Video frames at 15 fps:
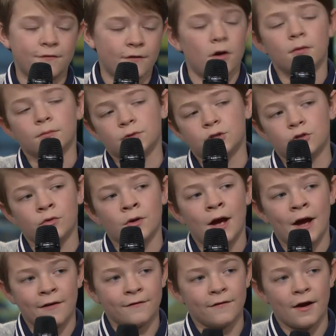film to
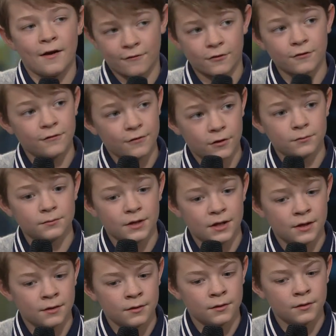have ever filmed
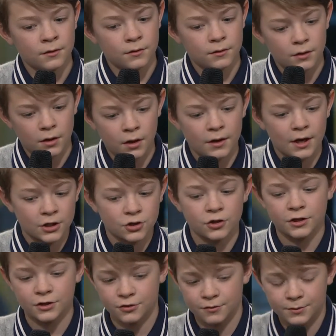in the Natural
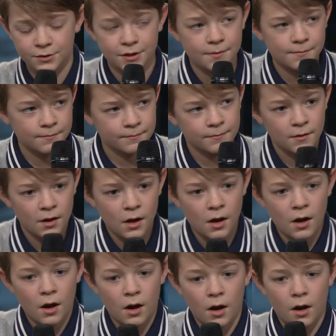History Museum.
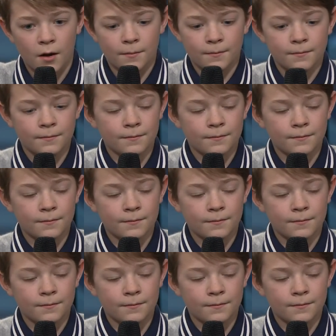Take that, um, Ben